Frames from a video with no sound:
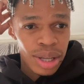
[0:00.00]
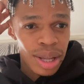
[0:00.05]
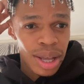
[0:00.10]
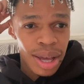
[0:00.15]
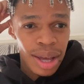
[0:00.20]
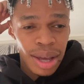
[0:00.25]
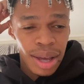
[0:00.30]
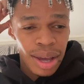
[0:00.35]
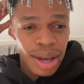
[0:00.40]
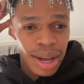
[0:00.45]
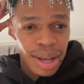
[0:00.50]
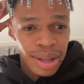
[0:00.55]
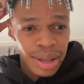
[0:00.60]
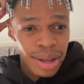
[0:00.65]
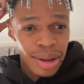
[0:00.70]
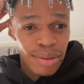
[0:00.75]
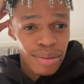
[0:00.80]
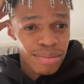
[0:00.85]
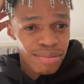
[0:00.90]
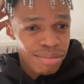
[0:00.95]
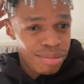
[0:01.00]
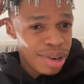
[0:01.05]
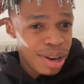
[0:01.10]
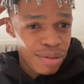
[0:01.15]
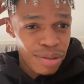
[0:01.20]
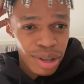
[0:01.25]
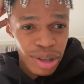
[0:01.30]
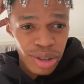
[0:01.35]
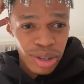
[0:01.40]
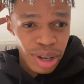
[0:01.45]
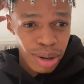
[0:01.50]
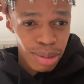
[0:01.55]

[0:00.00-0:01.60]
there. And then everything's going